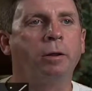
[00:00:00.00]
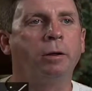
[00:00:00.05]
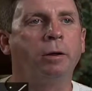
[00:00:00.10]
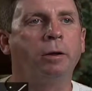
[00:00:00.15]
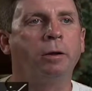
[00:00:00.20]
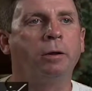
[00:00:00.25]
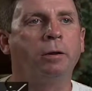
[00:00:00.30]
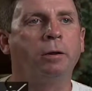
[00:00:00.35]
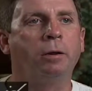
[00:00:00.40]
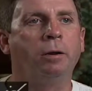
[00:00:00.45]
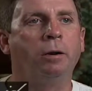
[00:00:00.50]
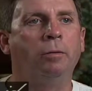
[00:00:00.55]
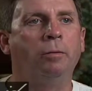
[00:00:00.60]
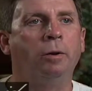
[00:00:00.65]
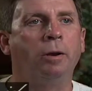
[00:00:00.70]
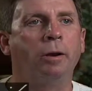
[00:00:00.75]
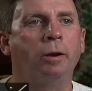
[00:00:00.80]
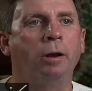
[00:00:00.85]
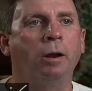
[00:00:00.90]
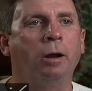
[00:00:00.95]
in, you know,
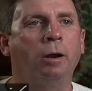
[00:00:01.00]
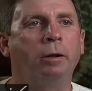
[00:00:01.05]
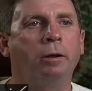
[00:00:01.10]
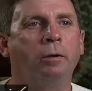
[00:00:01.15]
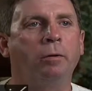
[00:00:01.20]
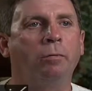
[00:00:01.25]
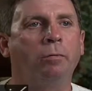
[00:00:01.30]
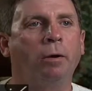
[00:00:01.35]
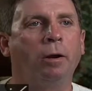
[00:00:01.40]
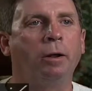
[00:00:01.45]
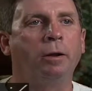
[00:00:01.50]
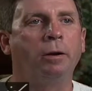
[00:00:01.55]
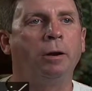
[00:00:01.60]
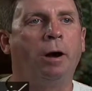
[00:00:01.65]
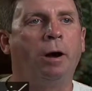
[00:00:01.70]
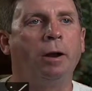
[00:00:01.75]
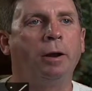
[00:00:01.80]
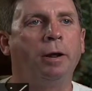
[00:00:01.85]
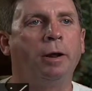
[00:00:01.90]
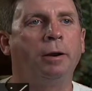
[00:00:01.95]
it's like you're really
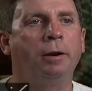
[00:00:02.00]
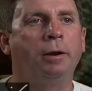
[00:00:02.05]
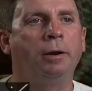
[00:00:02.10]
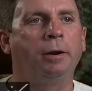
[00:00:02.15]
not at